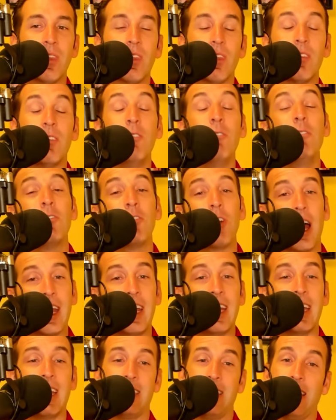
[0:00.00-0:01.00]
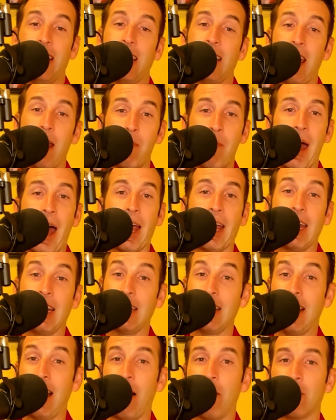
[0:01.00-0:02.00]
You try getting DNA back in
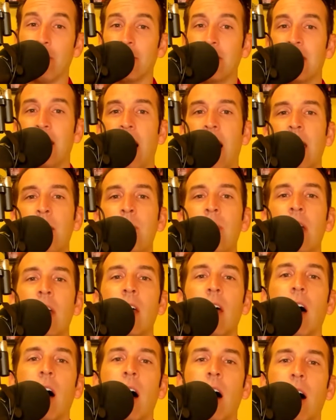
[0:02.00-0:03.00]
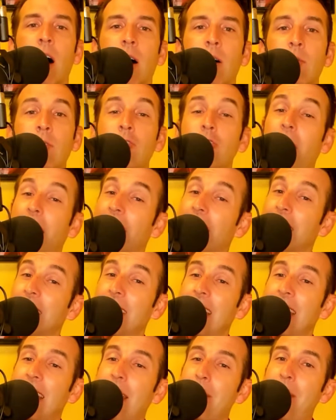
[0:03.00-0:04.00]
an hour's time. You try getting
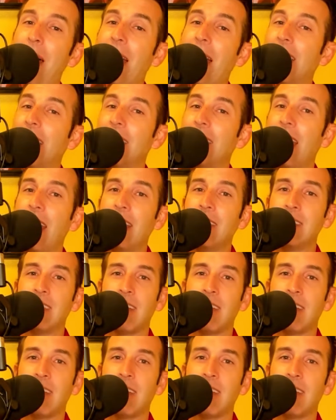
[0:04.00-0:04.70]
DNA back in a day's